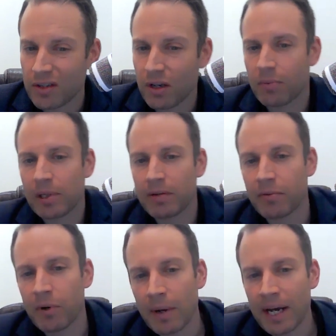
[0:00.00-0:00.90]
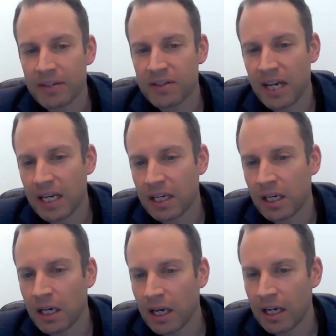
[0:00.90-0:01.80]
So I believe REWA has
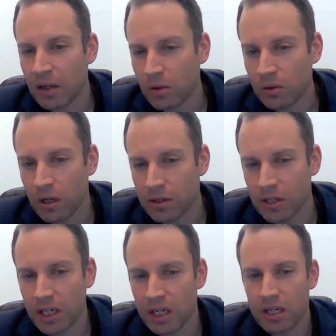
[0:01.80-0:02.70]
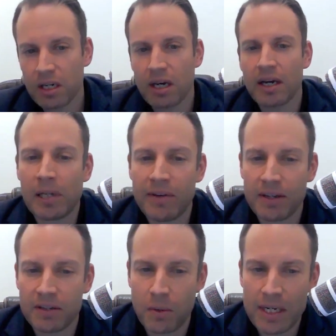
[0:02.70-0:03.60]
10-year and CoreLogic, I believe,
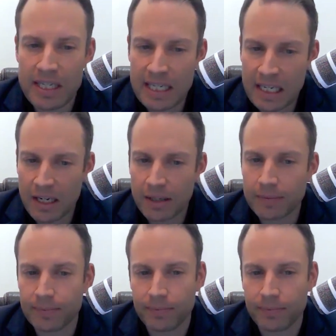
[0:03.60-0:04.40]
has 20-year.